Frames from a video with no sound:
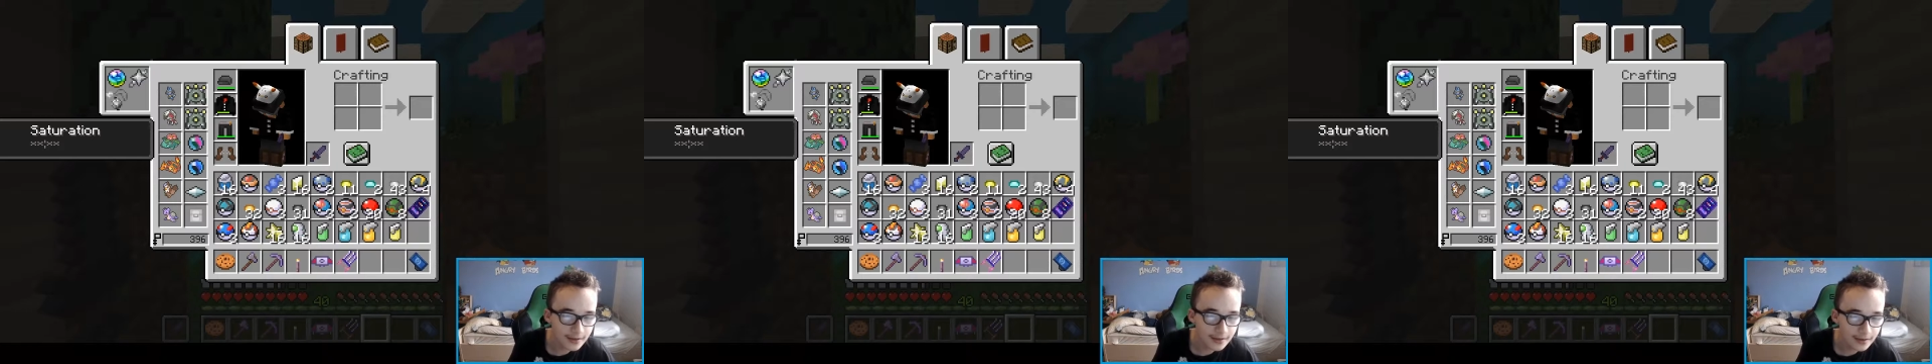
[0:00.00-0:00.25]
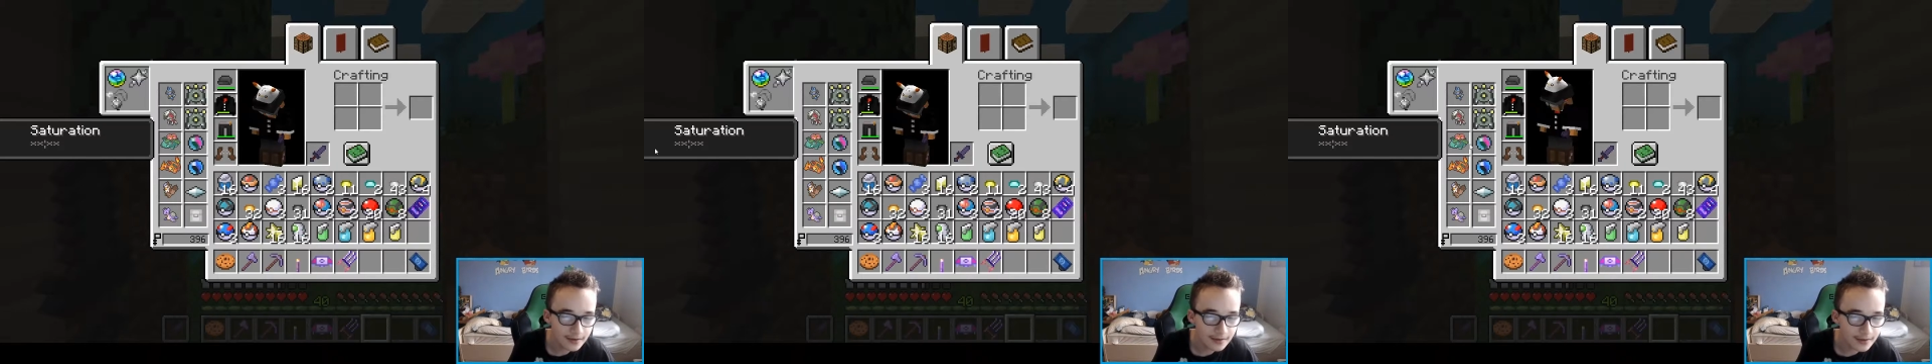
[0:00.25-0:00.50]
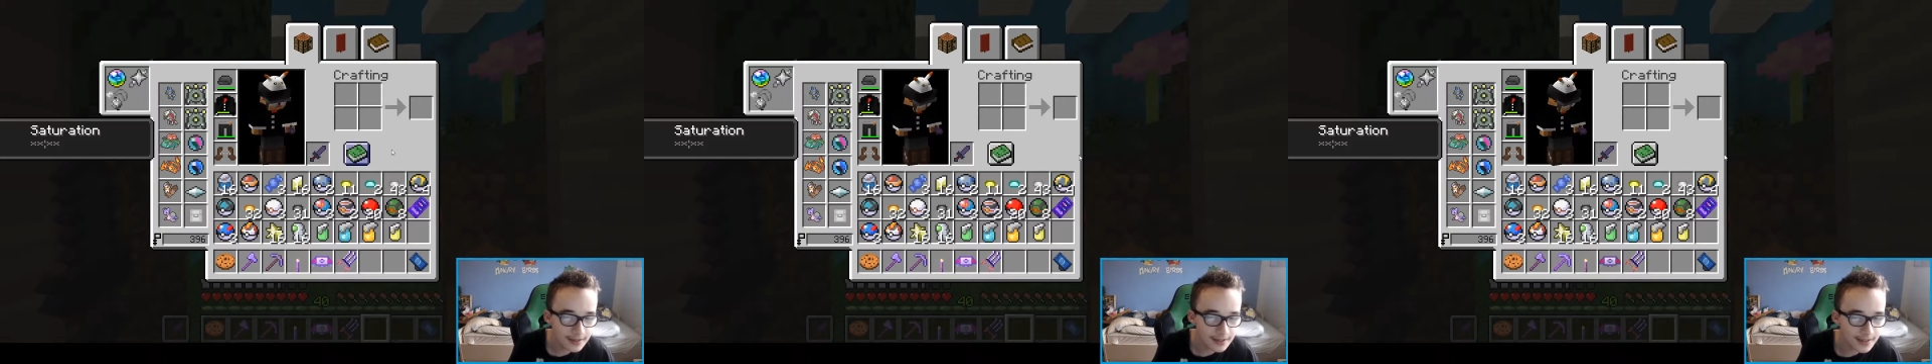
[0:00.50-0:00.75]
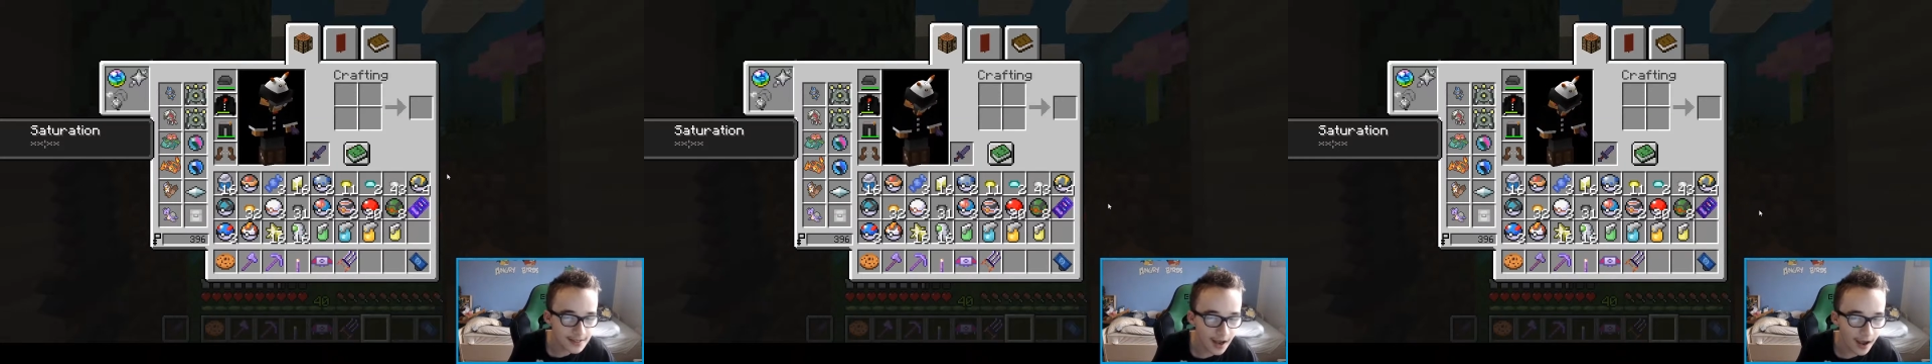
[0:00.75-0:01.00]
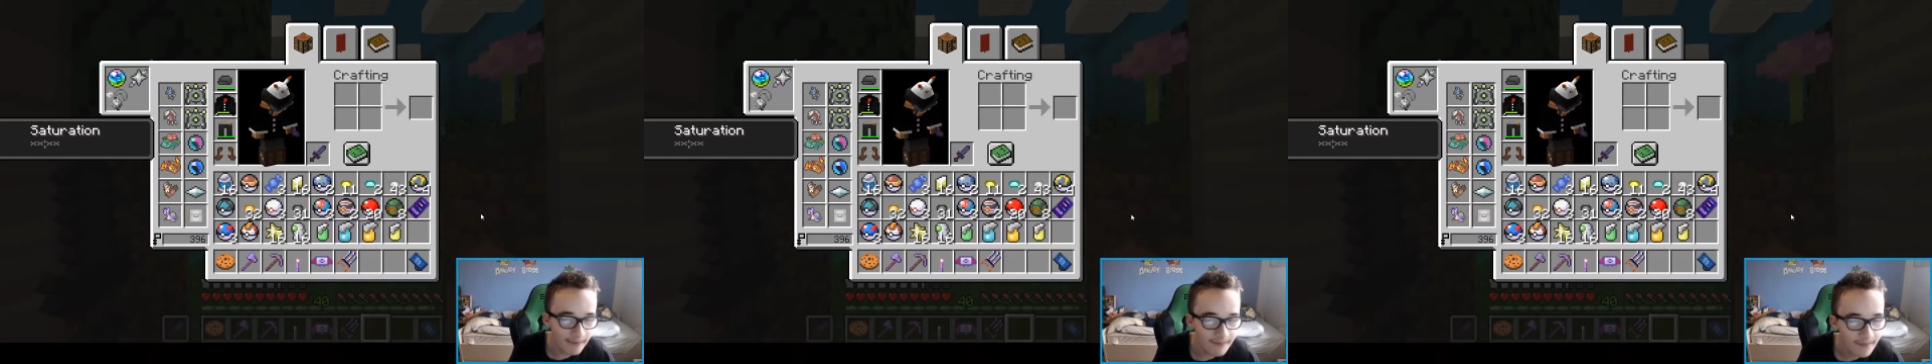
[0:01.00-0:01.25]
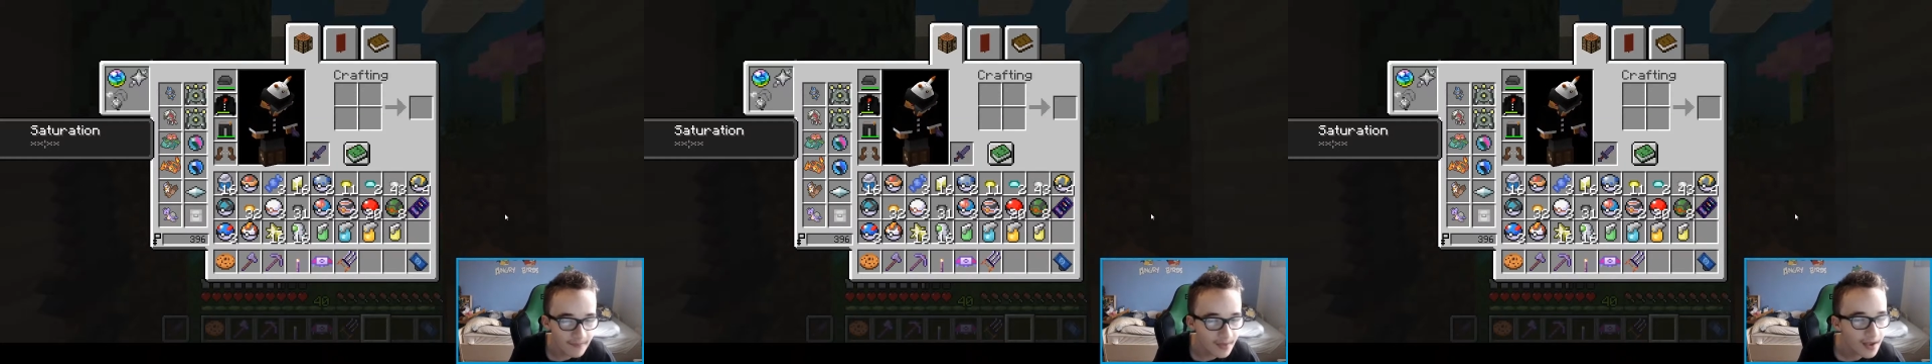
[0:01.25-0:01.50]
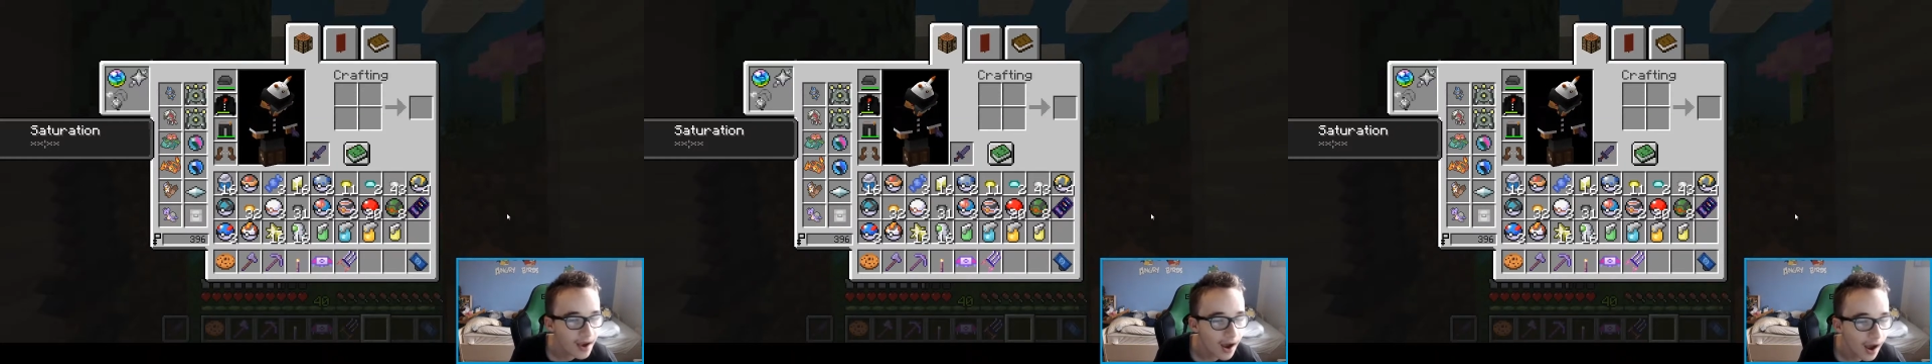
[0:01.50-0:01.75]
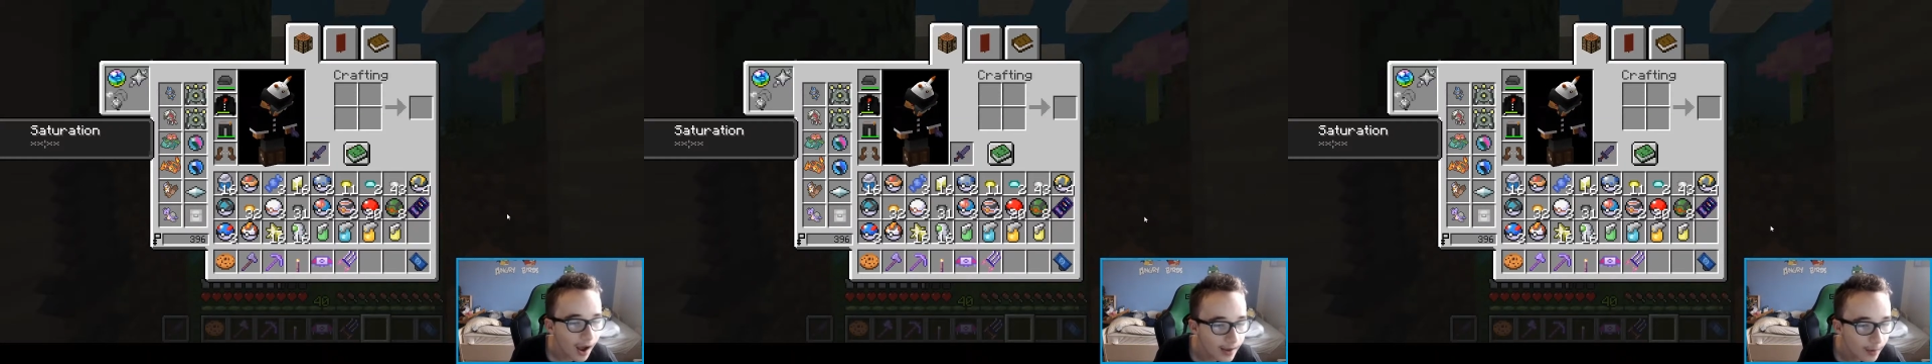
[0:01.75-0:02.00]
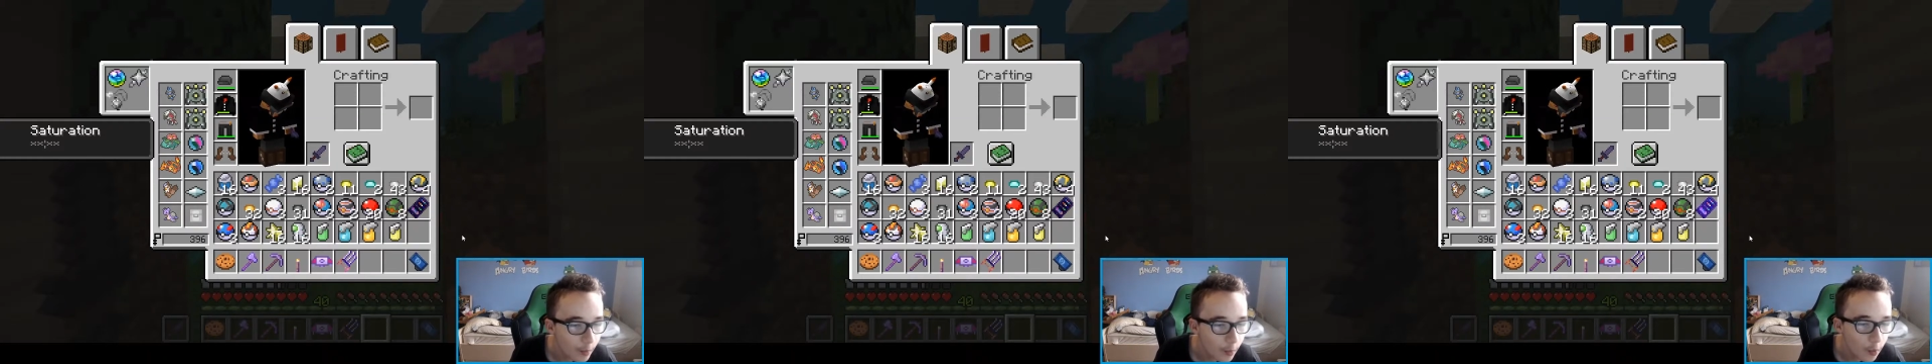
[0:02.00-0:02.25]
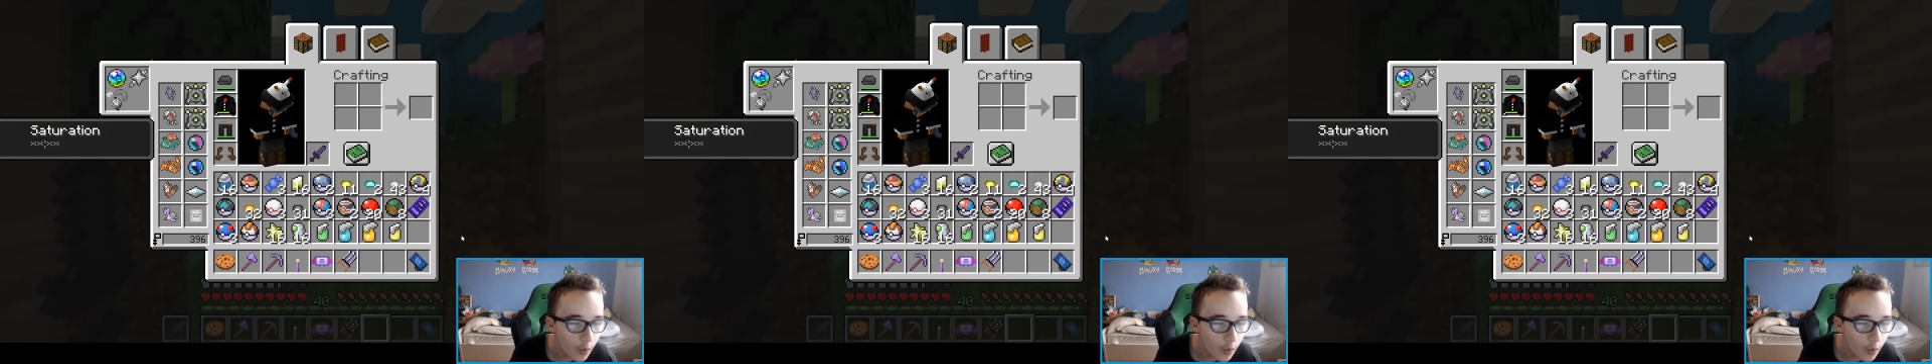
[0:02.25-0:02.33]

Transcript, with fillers: this time I am way